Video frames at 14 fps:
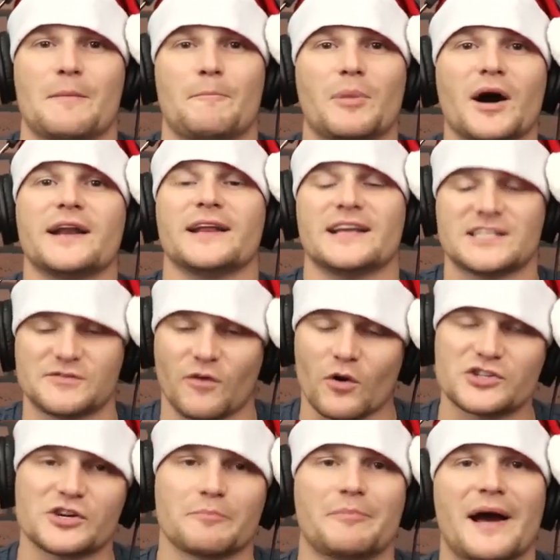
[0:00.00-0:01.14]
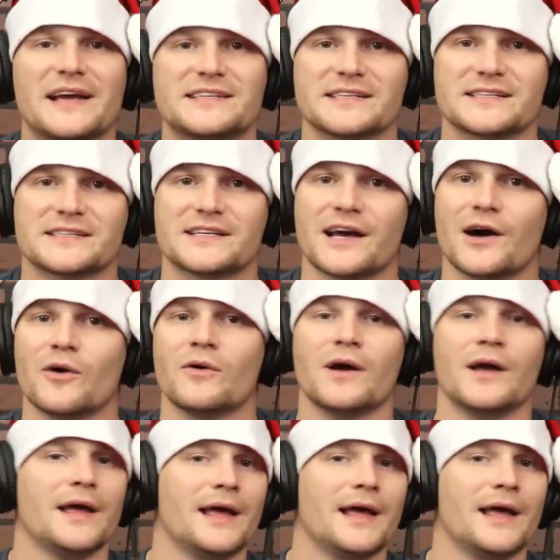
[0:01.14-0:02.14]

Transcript: But as far as your basics go,